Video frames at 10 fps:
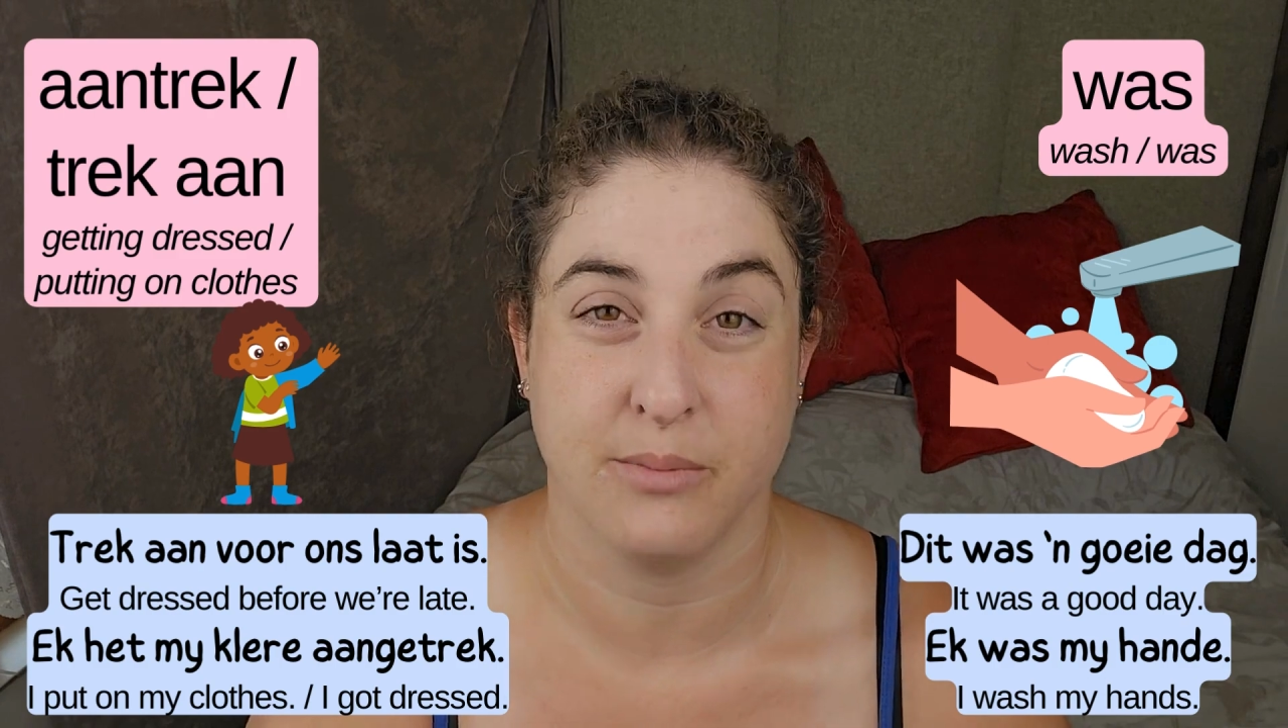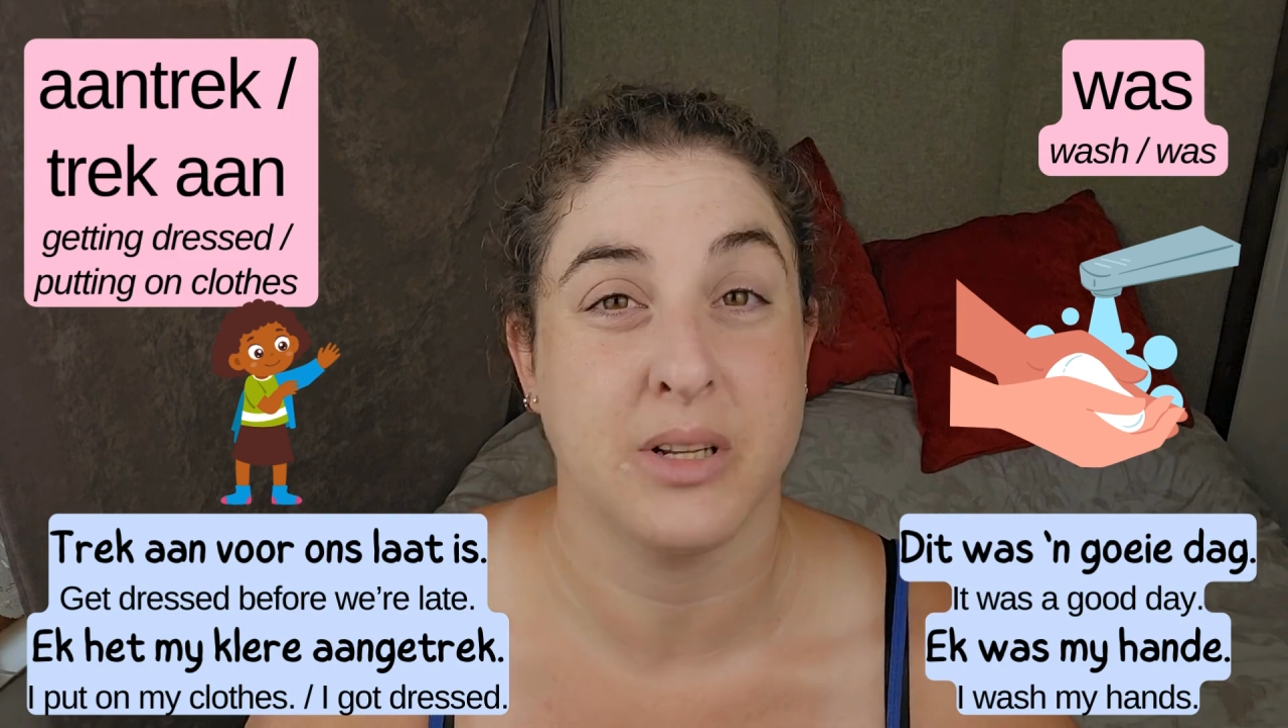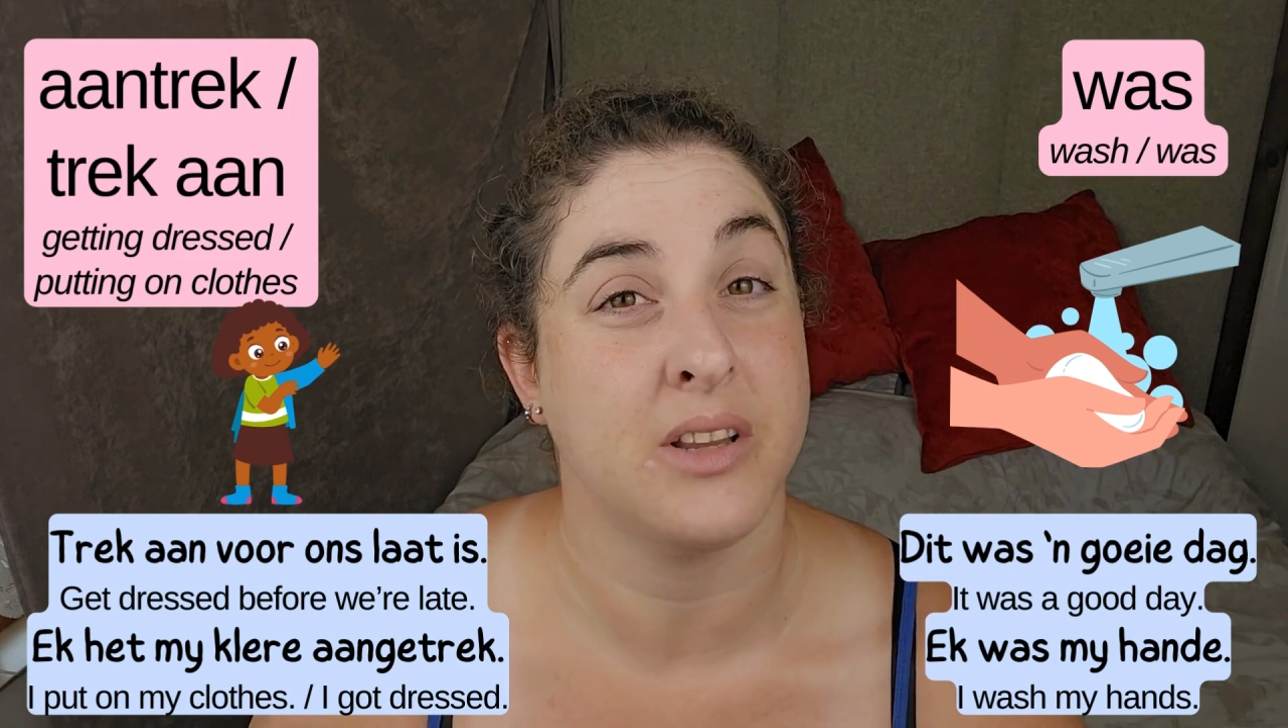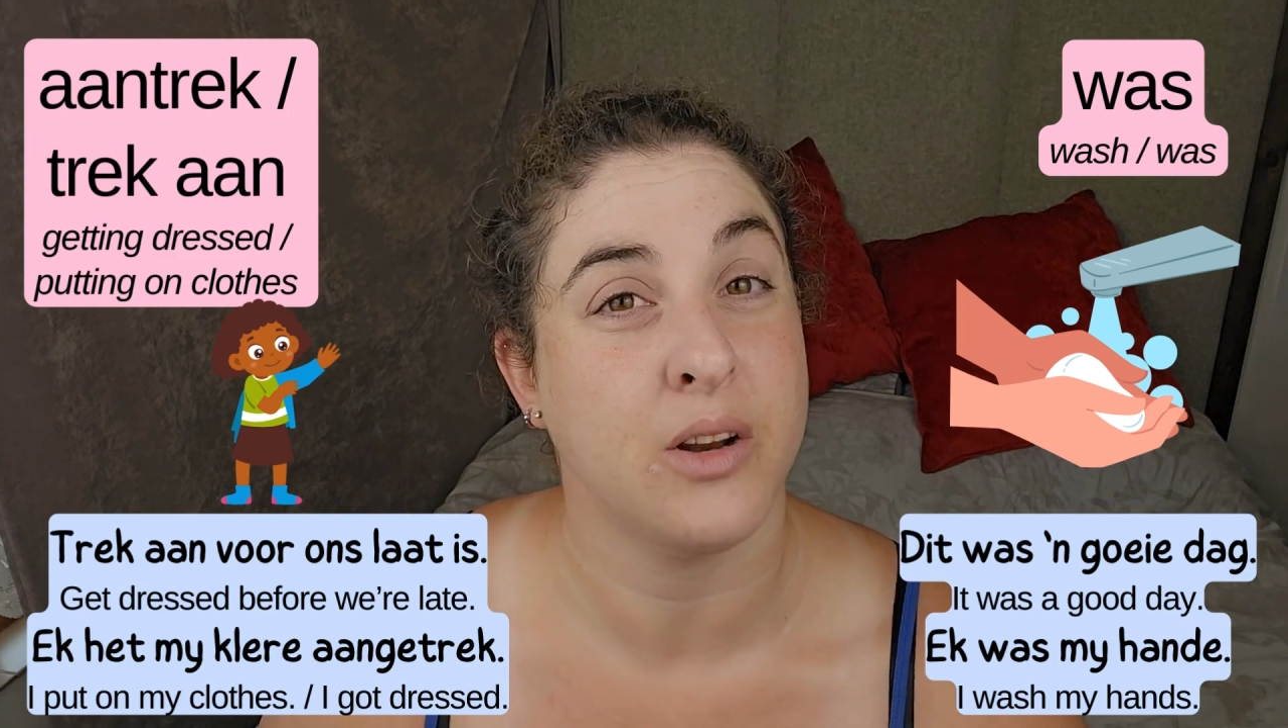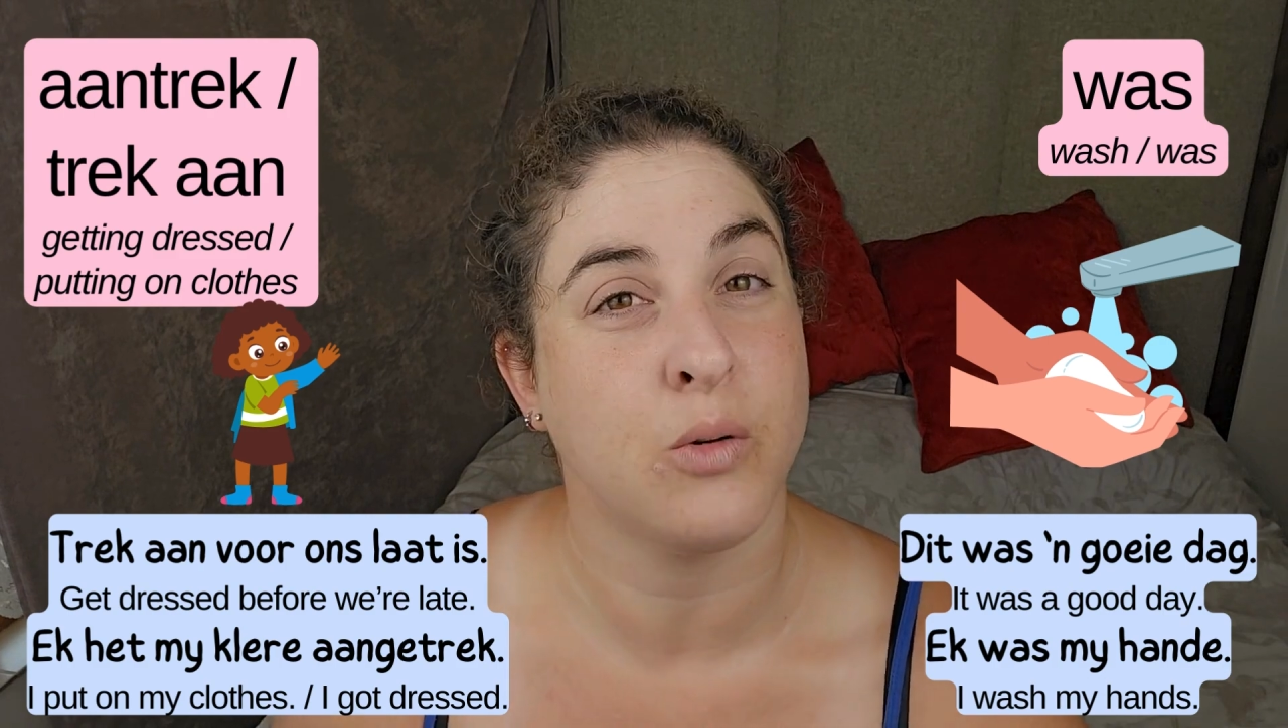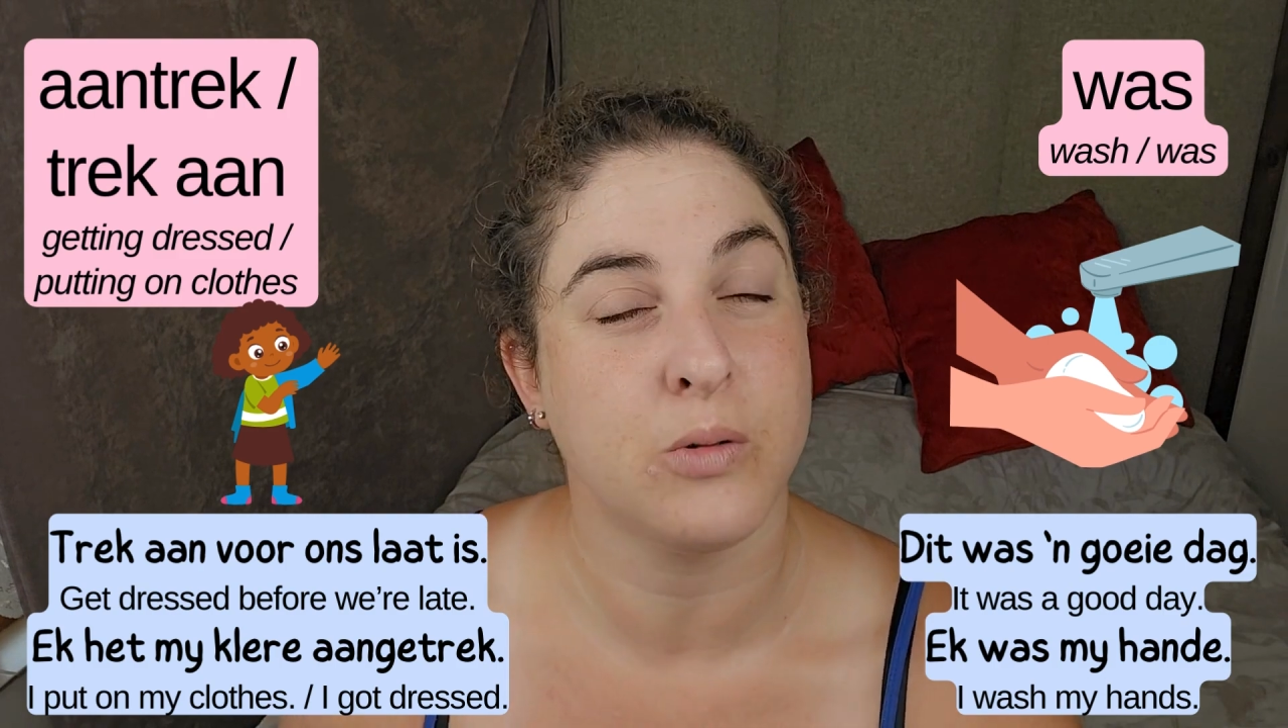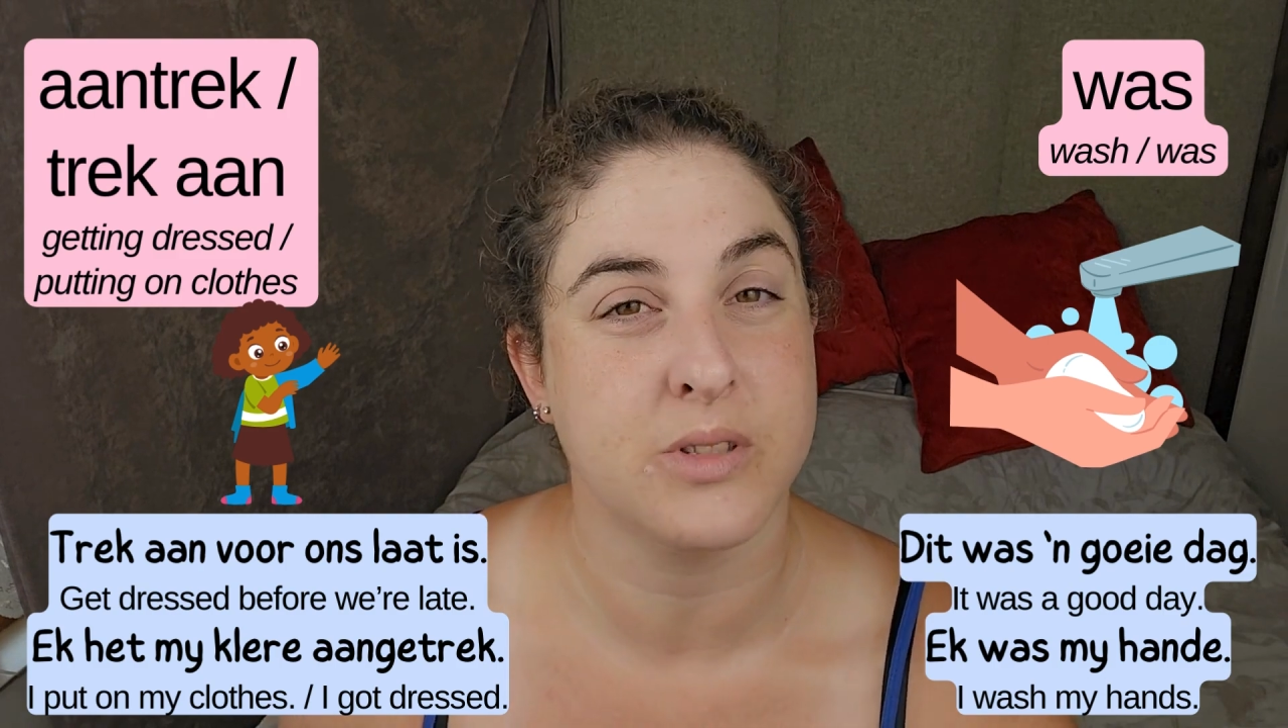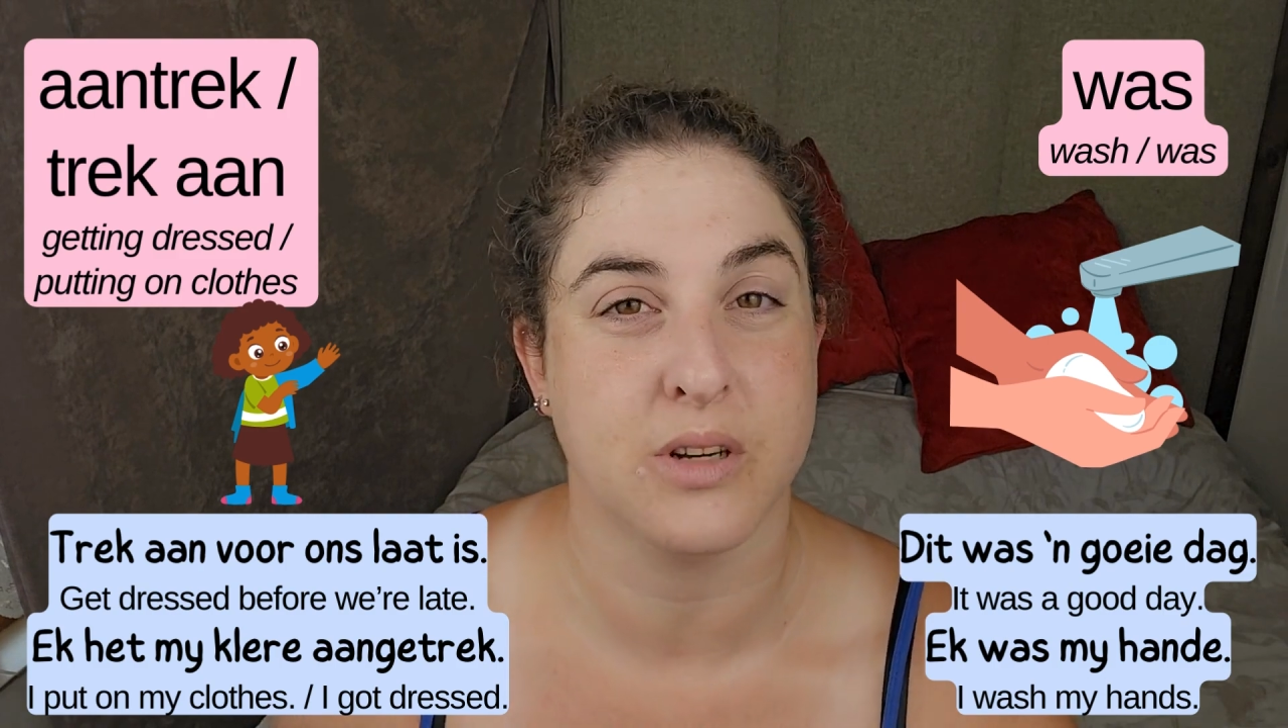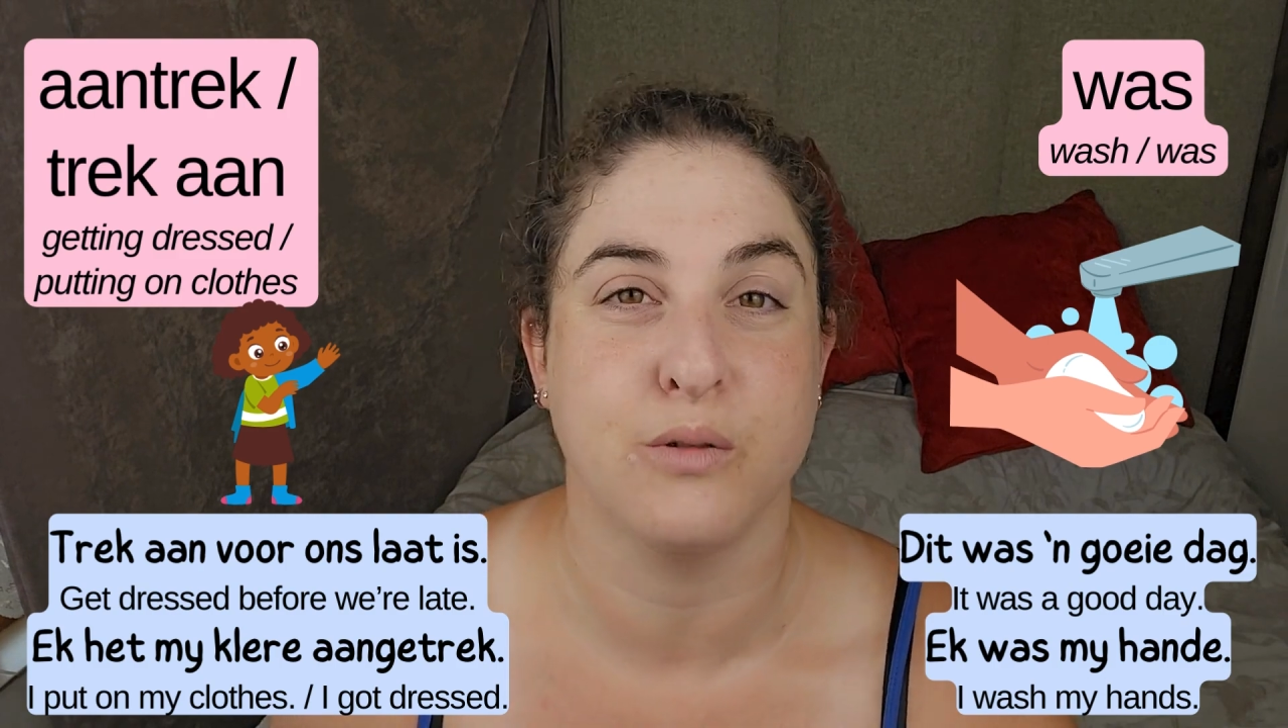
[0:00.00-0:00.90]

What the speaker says: but then also